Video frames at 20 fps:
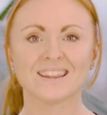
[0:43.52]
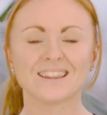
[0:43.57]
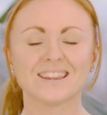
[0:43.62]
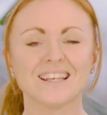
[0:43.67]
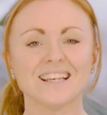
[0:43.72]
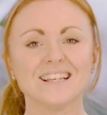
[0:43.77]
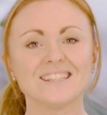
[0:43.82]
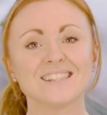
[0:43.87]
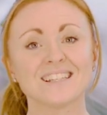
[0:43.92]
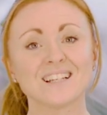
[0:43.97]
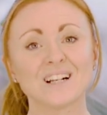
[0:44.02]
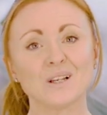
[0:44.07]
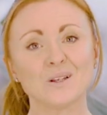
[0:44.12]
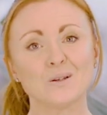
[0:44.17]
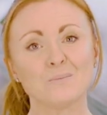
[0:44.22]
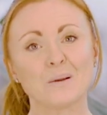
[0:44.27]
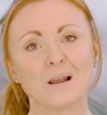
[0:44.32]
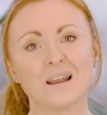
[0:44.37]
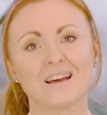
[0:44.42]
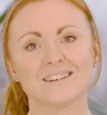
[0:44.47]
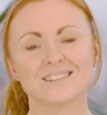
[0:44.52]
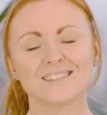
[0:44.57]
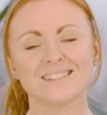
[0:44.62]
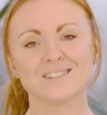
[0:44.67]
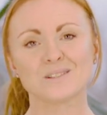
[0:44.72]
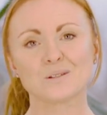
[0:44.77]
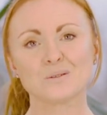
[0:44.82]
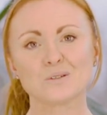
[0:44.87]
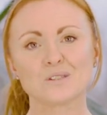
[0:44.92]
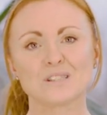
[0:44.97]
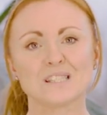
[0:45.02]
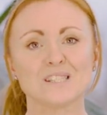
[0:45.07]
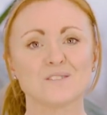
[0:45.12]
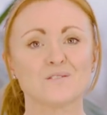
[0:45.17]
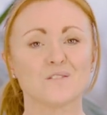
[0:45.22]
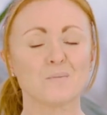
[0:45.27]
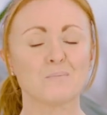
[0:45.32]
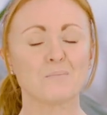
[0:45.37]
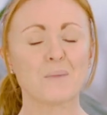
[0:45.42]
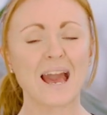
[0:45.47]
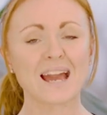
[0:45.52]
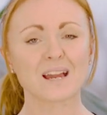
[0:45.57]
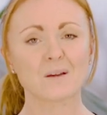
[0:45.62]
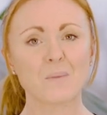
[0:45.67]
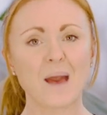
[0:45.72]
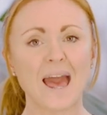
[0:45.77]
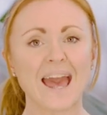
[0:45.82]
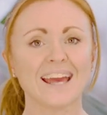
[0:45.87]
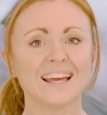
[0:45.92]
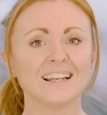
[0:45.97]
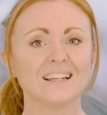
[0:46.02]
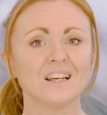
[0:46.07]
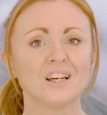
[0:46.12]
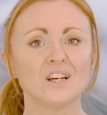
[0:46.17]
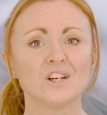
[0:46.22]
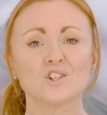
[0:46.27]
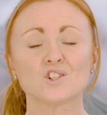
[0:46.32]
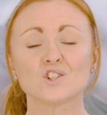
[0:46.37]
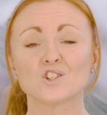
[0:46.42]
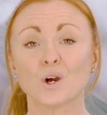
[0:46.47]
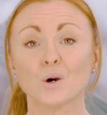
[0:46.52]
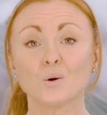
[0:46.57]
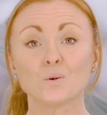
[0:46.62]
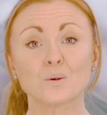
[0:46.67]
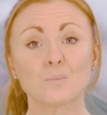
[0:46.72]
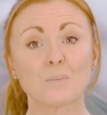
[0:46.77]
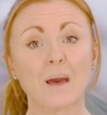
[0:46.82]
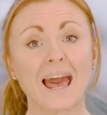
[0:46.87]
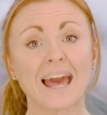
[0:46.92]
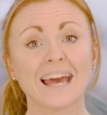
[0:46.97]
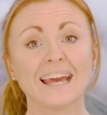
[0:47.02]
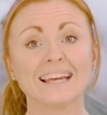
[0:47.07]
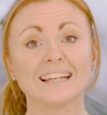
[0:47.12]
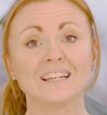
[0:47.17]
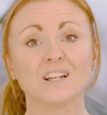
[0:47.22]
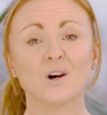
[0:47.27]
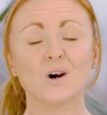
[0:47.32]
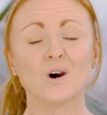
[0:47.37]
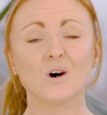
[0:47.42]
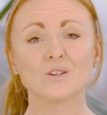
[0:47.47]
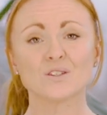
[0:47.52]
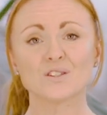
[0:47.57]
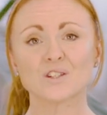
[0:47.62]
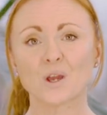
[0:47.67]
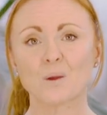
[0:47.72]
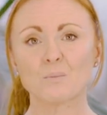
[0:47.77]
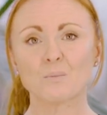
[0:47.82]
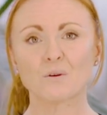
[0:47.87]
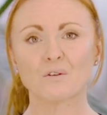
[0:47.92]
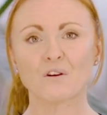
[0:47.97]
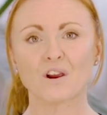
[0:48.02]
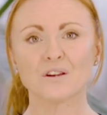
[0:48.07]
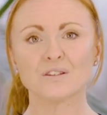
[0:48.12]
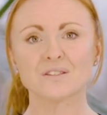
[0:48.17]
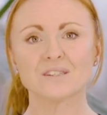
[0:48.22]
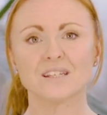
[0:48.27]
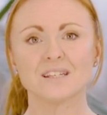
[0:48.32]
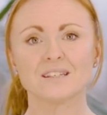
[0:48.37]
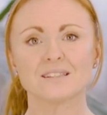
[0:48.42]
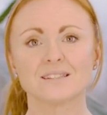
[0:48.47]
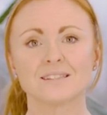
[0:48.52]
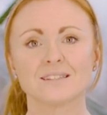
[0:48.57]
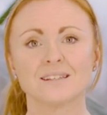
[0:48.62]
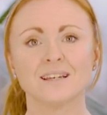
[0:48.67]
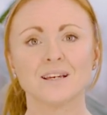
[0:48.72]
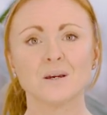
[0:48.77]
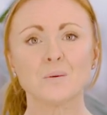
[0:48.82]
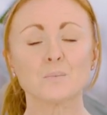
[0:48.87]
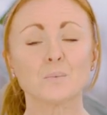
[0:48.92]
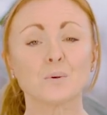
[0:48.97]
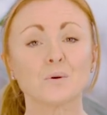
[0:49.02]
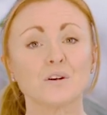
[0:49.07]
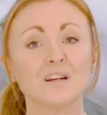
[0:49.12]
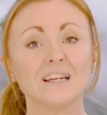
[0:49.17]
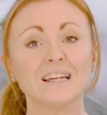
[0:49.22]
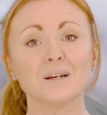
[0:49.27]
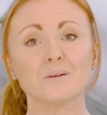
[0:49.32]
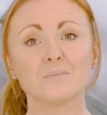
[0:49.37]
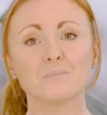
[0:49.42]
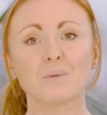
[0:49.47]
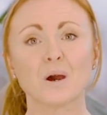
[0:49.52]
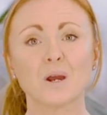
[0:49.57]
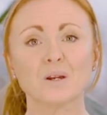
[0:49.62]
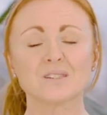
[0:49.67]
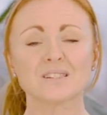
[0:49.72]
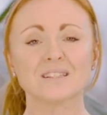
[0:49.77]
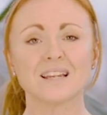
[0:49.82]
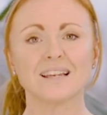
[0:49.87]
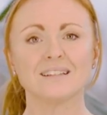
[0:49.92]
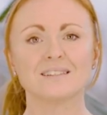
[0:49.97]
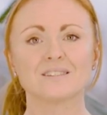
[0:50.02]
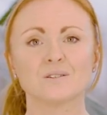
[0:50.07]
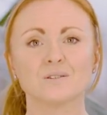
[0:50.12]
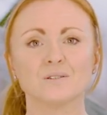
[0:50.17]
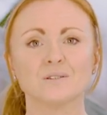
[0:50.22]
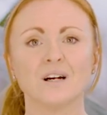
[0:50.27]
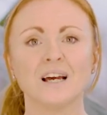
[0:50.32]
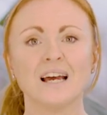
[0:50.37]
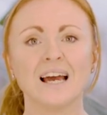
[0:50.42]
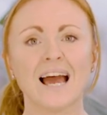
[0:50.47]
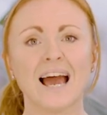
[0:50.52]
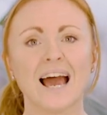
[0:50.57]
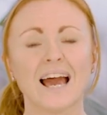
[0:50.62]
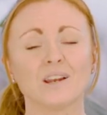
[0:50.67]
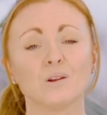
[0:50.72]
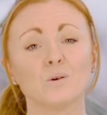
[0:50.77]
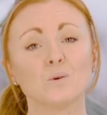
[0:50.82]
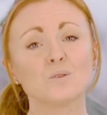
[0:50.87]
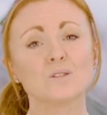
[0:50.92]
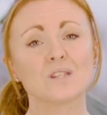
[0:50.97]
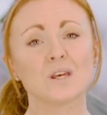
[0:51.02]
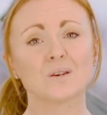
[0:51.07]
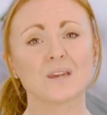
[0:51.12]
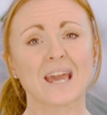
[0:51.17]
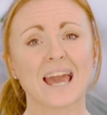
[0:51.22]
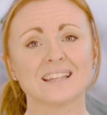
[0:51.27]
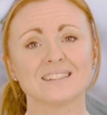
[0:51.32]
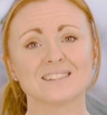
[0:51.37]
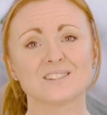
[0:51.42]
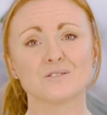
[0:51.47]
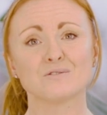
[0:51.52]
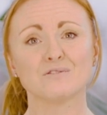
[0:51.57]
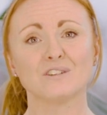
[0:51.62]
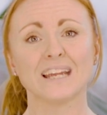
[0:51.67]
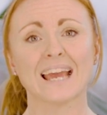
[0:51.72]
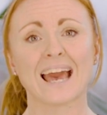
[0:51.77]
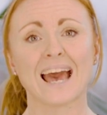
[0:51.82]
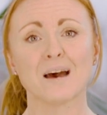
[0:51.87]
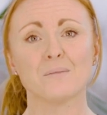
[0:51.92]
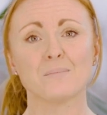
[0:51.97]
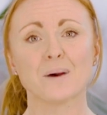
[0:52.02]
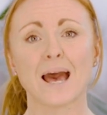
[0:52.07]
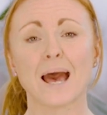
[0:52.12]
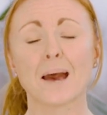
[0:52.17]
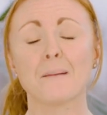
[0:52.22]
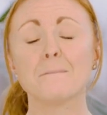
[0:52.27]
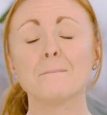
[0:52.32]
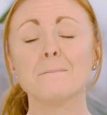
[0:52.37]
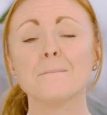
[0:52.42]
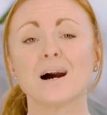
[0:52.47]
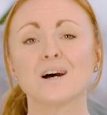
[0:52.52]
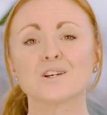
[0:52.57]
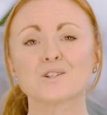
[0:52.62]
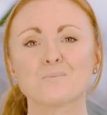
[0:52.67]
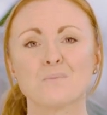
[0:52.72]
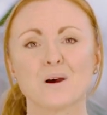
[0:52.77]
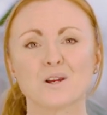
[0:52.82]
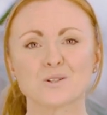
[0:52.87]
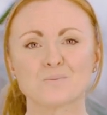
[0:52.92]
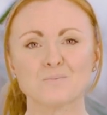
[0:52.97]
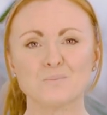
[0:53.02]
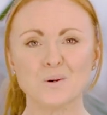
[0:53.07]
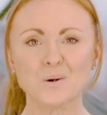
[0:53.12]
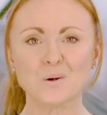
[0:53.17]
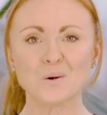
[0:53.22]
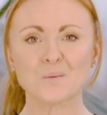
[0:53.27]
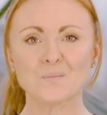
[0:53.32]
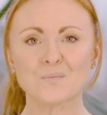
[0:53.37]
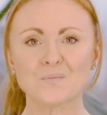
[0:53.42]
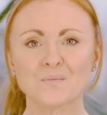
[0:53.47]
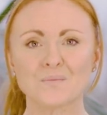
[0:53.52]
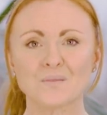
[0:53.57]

These include Pilates courses for back pain, shoulder pain, osteoporosis, pre and postnatal, and also cancer rehab, and much, much more.